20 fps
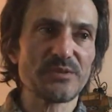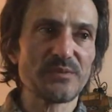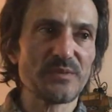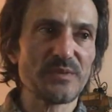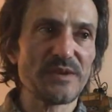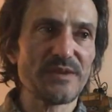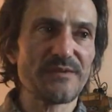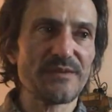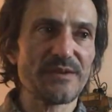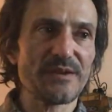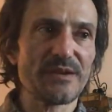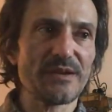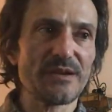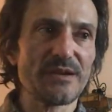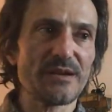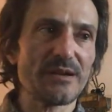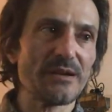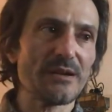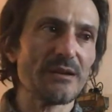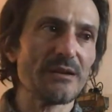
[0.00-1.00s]
with
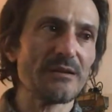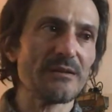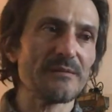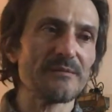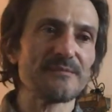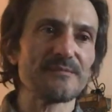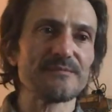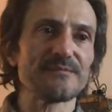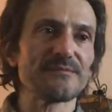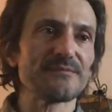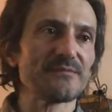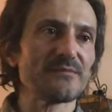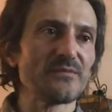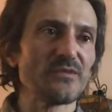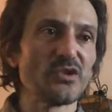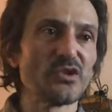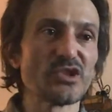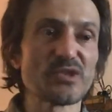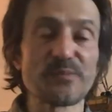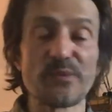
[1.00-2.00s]

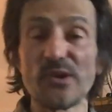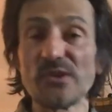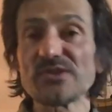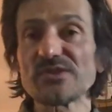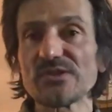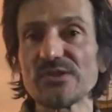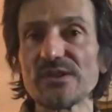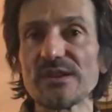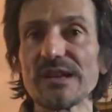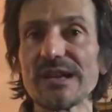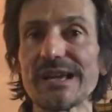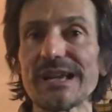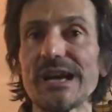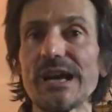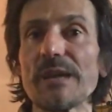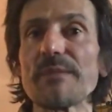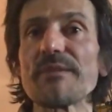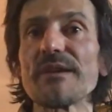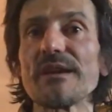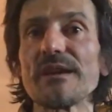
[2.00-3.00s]
new sponsor like
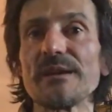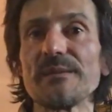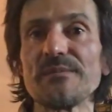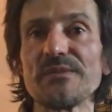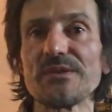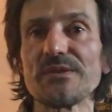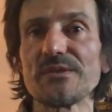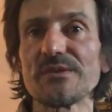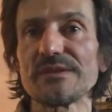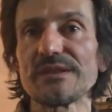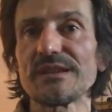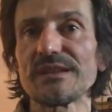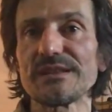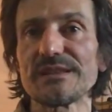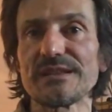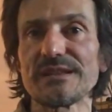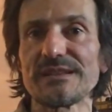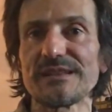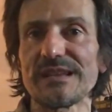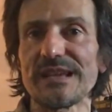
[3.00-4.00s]
IBM. You know,
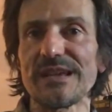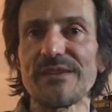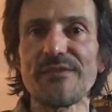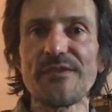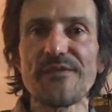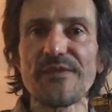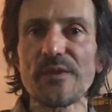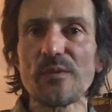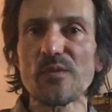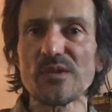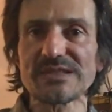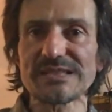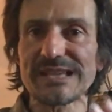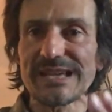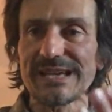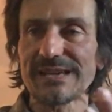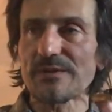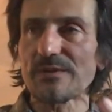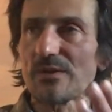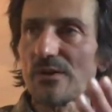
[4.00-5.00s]
everything was
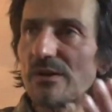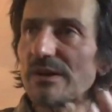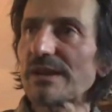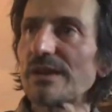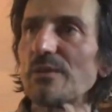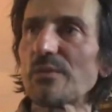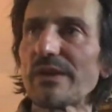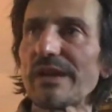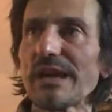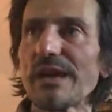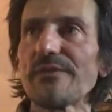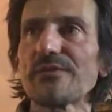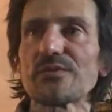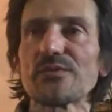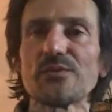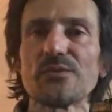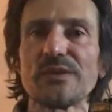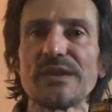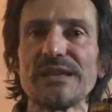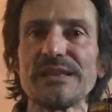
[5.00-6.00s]
like, okay, we have to
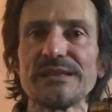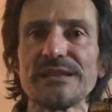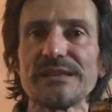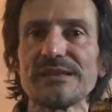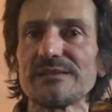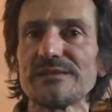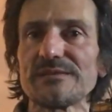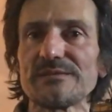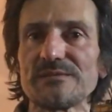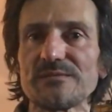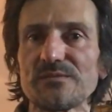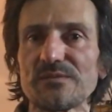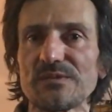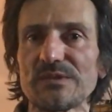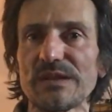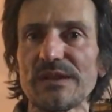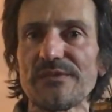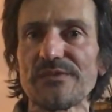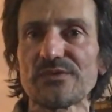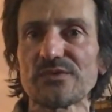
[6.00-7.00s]
win and
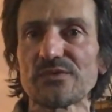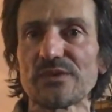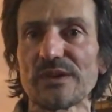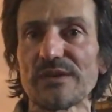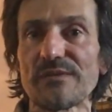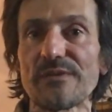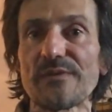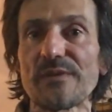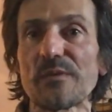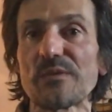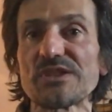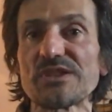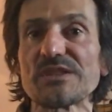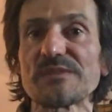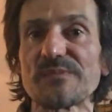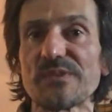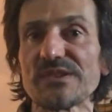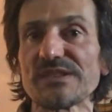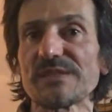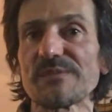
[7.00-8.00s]
we have to do everything which is
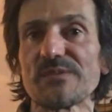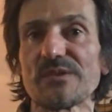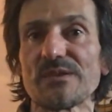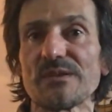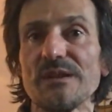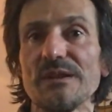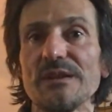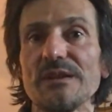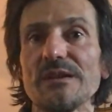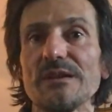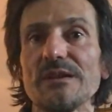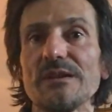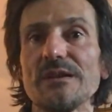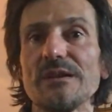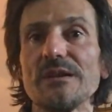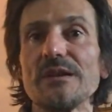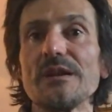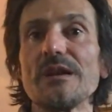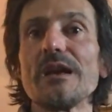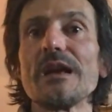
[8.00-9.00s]
possible.
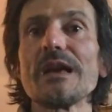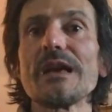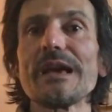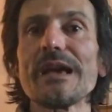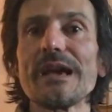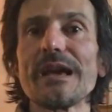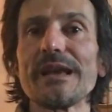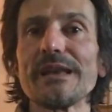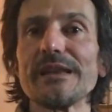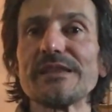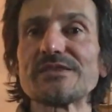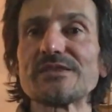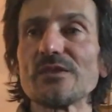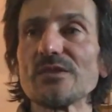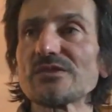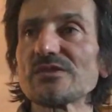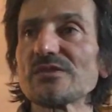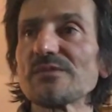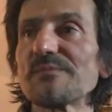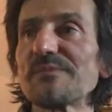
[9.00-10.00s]
And it's
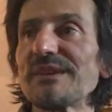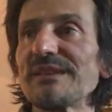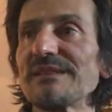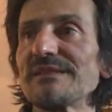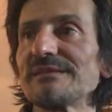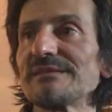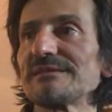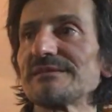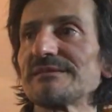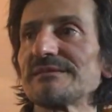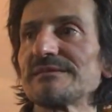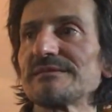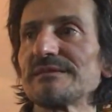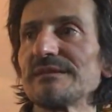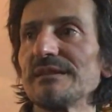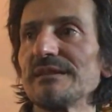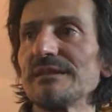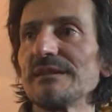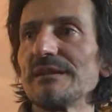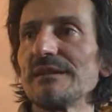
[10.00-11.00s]
also been
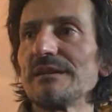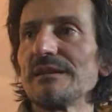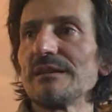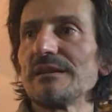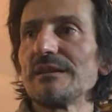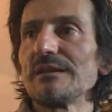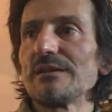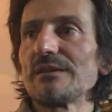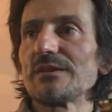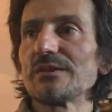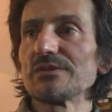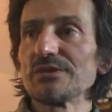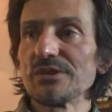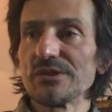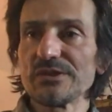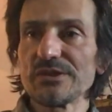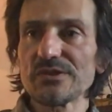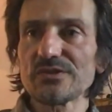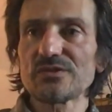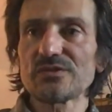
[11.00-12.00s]
an
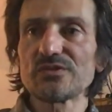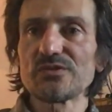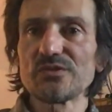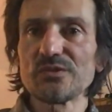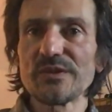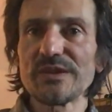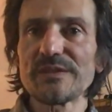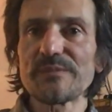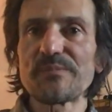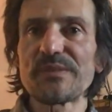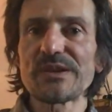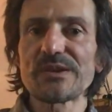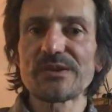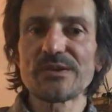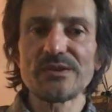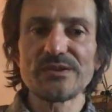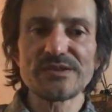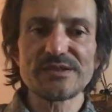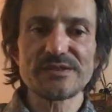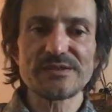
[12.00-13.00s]
honor to do it
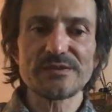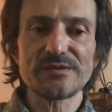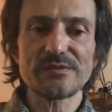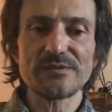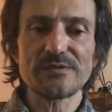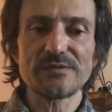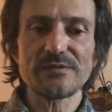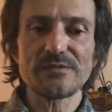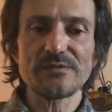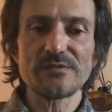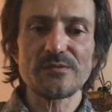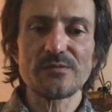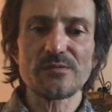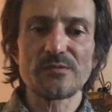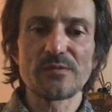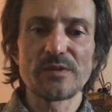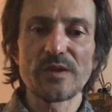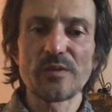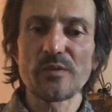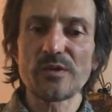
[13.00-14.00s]
because
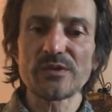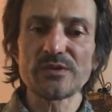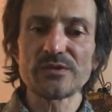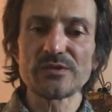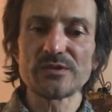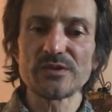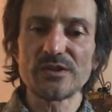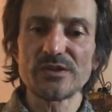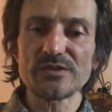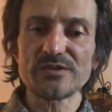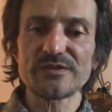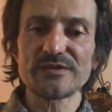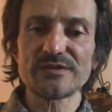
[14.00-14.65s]
we were not